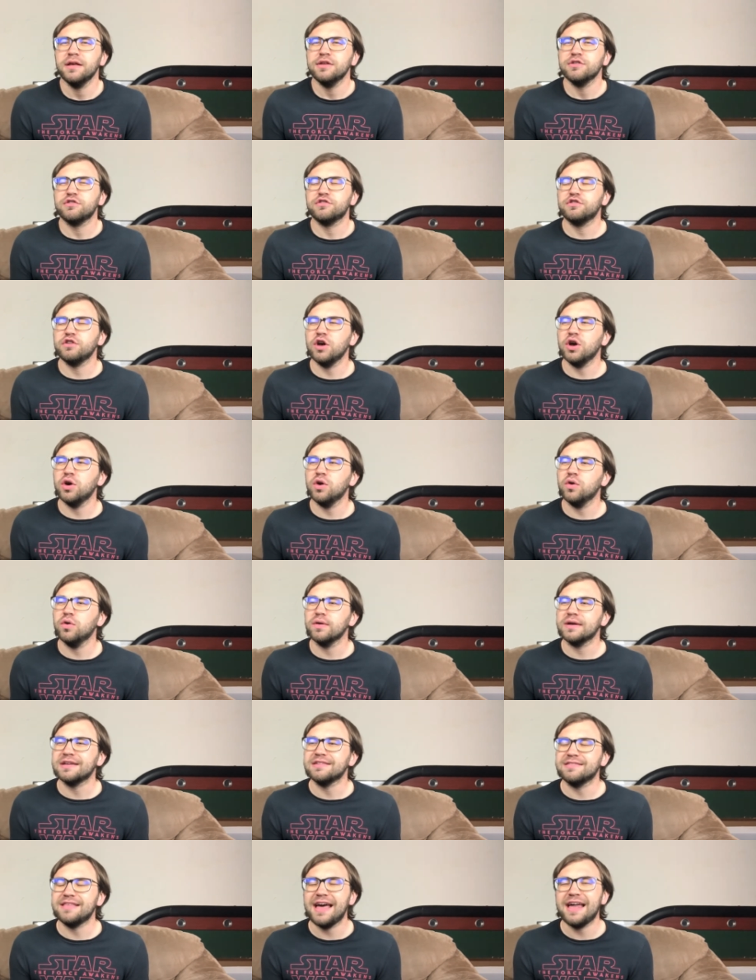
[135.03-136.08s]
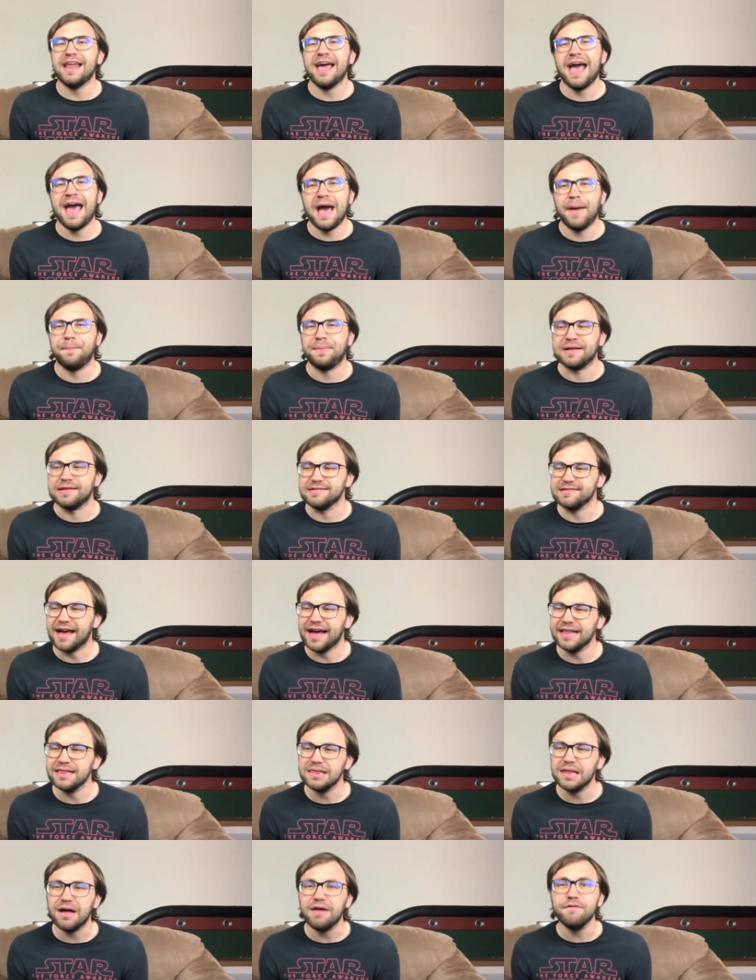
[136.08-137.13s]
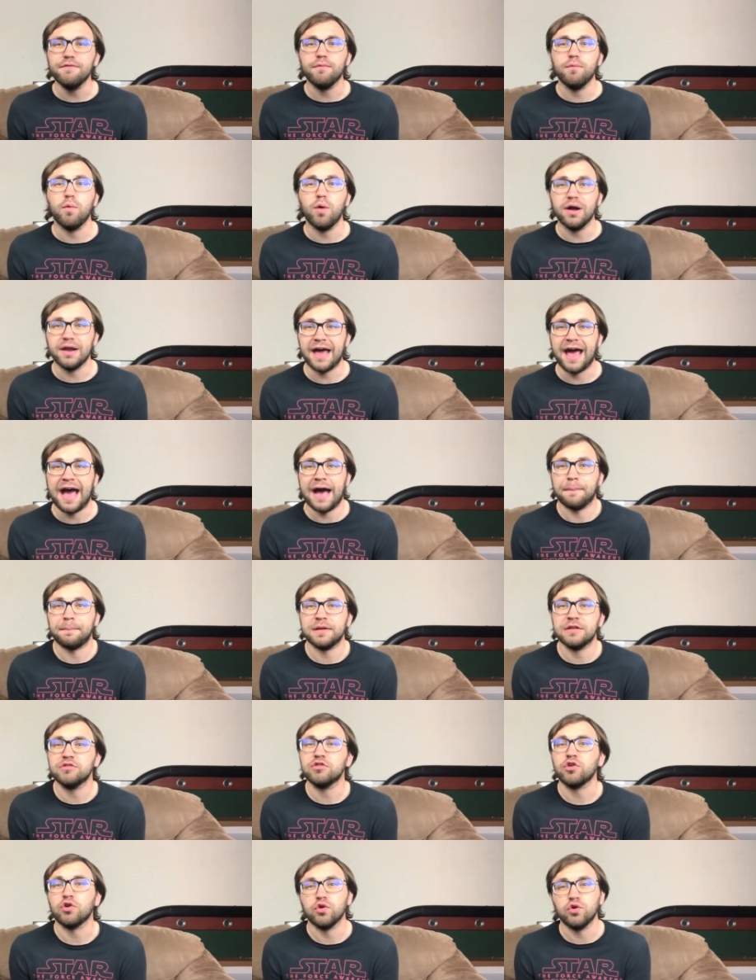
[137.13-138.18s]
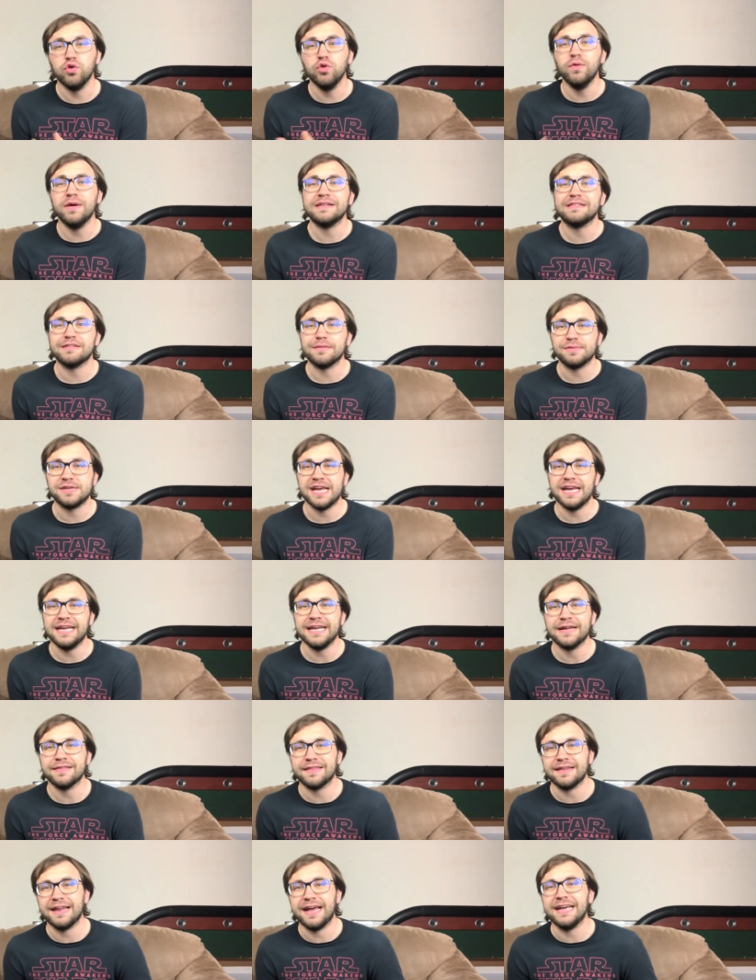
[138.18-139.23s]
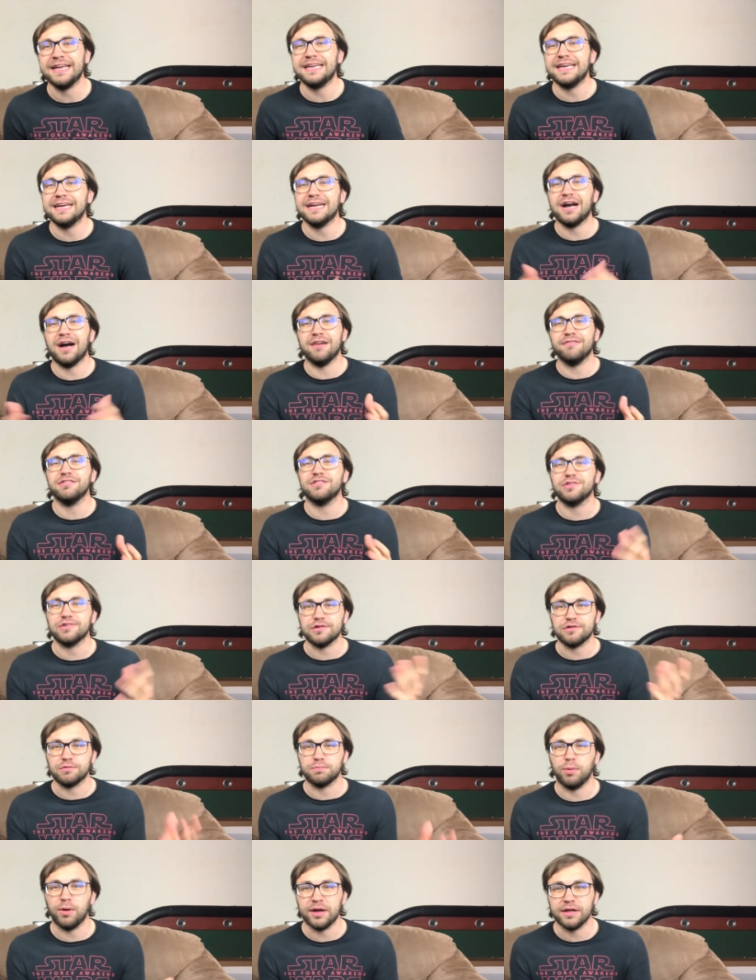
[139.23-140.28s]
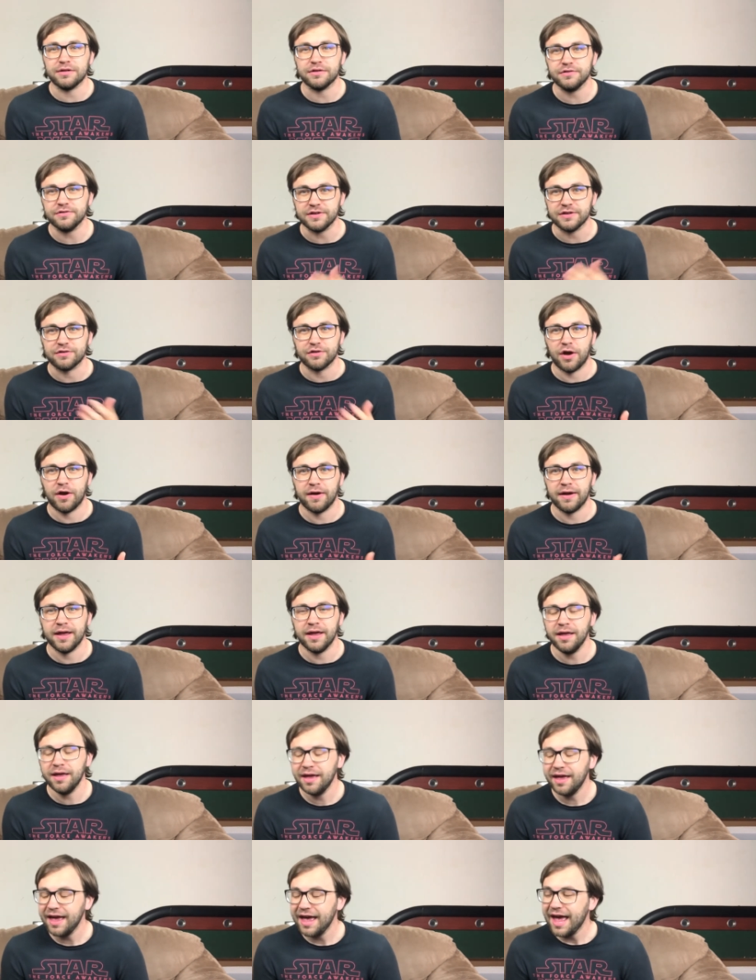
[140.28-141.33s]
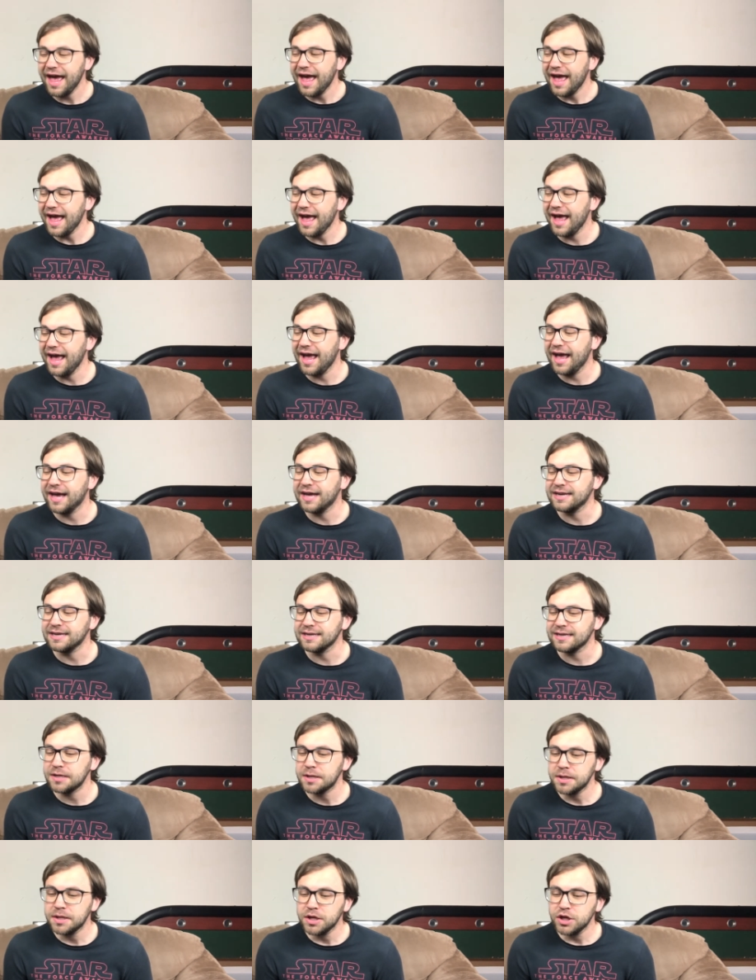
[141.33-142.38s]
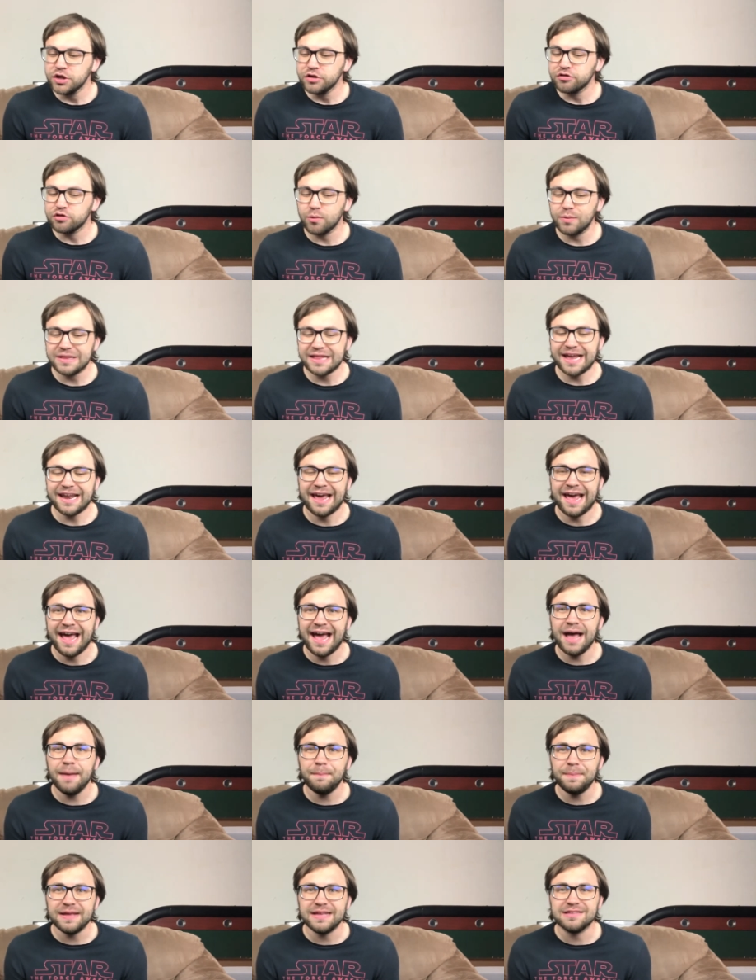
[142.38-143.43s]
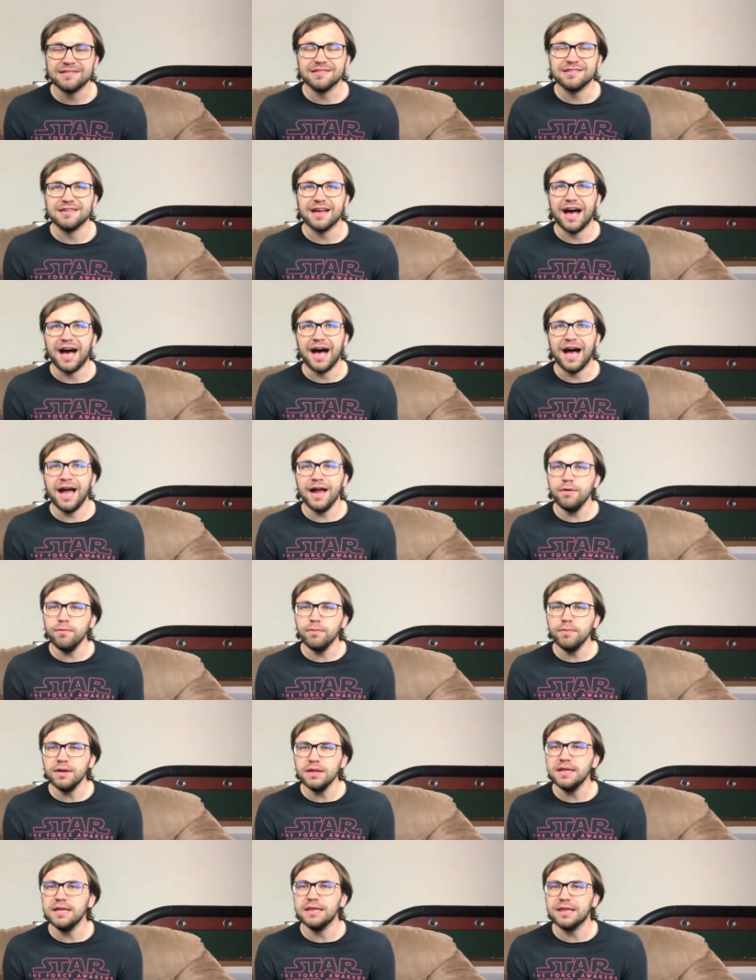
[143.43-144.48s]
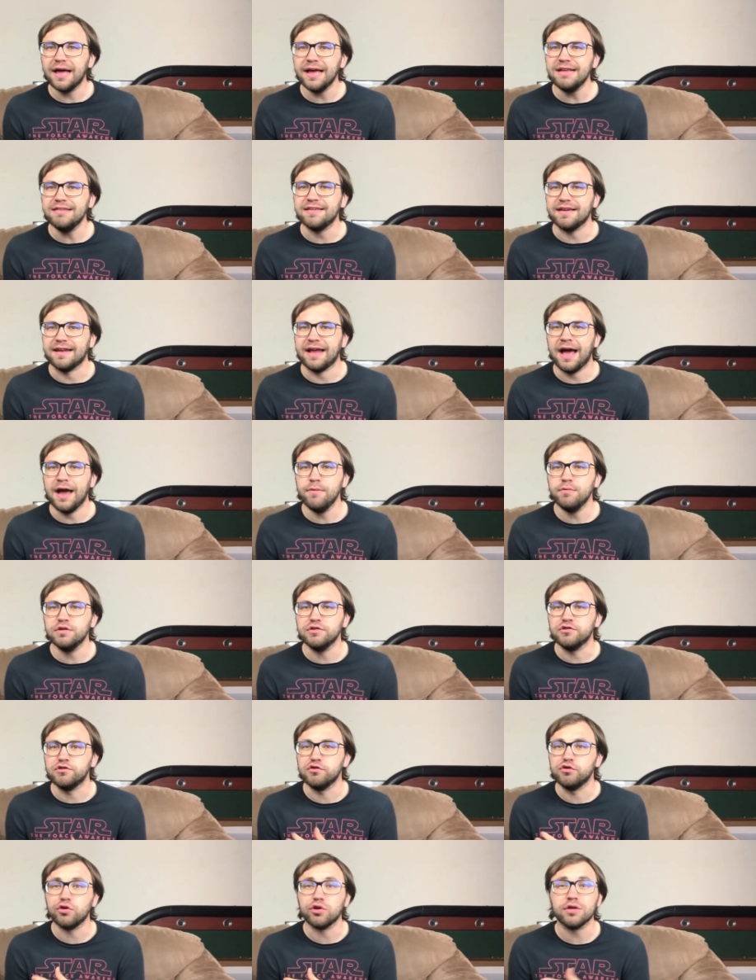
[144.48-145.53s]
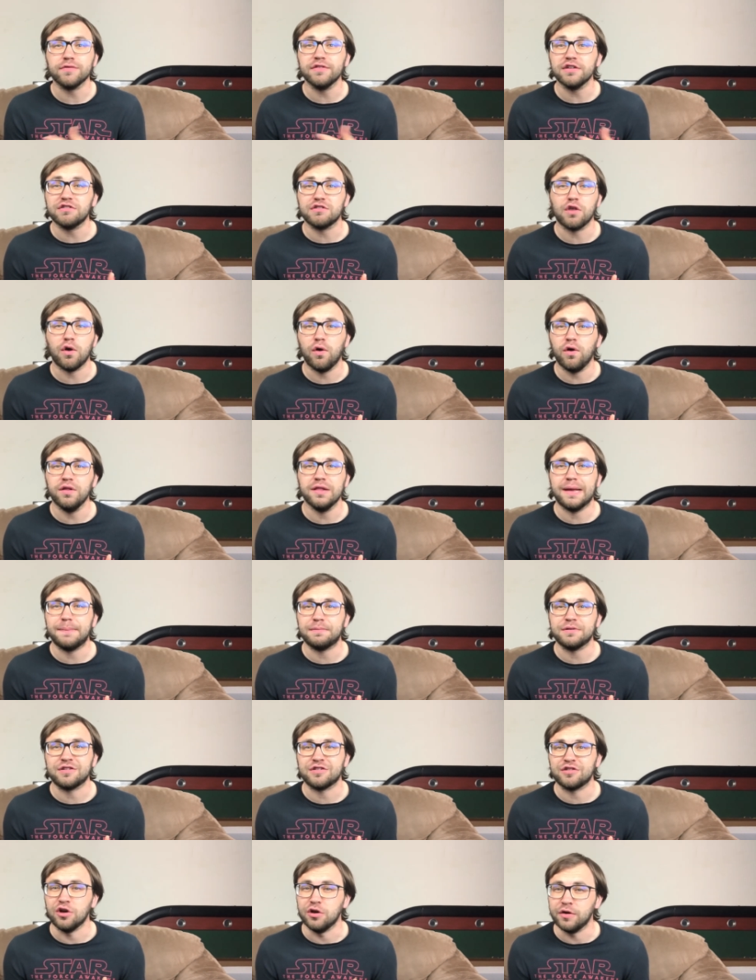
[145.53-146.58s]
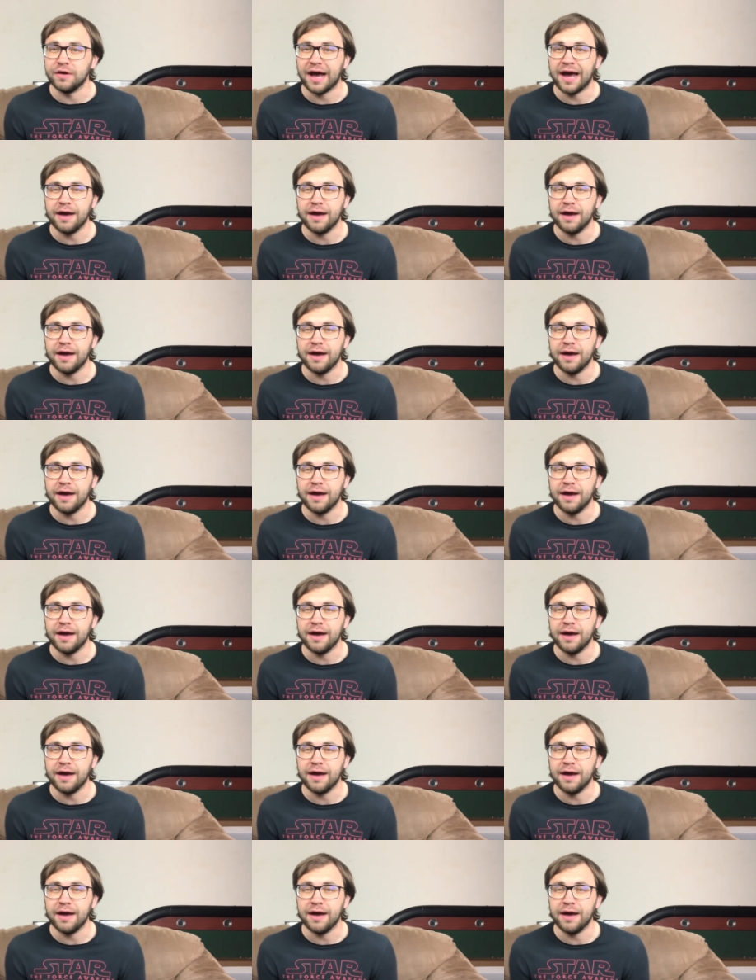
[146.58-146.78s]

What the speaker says: So, because that happens. I love what happens. Who ends up taking out the Night King? Obviously, spoilers, it's Arya. And so when that happens, I really liked it. I was nervous the whole episode.